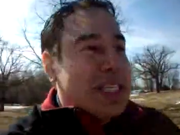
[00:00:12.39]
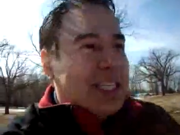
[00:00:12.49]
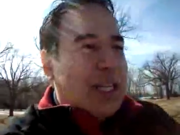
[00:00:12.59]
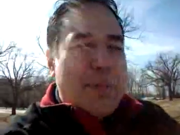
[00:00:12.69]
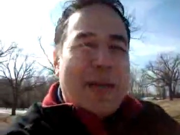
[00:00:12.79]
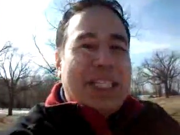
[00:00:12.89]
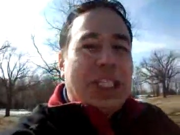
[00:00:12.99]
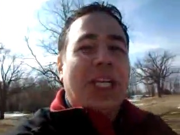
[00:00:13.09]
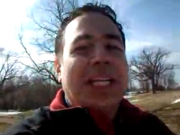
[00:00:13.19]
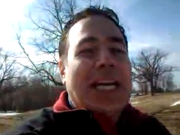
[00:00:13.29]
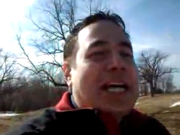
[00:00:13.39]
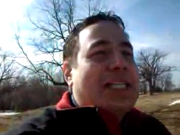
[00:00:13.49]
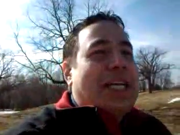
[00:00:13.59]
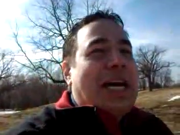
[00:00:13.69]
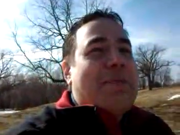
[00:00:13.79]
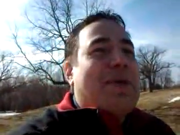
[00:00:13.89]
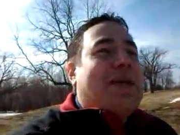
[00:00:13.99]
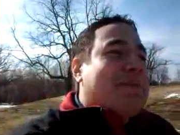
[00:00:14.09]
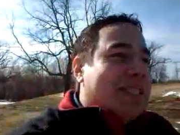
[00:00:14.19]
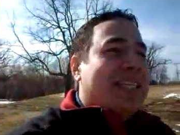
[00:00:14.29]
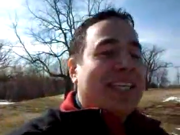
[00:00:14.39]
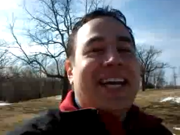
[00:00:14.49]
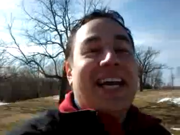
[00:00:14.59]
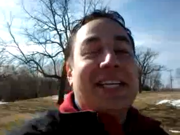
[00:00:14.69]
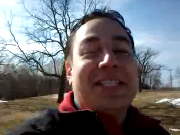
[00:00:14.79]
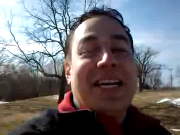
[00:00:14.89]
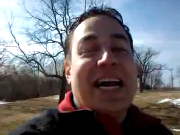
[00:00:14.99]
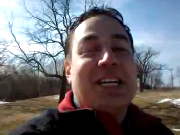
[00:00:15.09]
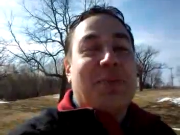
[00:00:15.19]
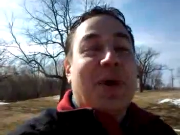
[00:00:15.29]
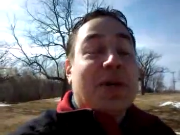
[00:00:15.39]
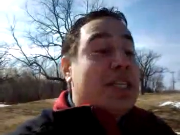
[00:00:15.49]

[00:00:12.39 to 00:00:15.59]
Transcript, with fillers: It's a little bit chilly outside, but hence the Ice Bowl.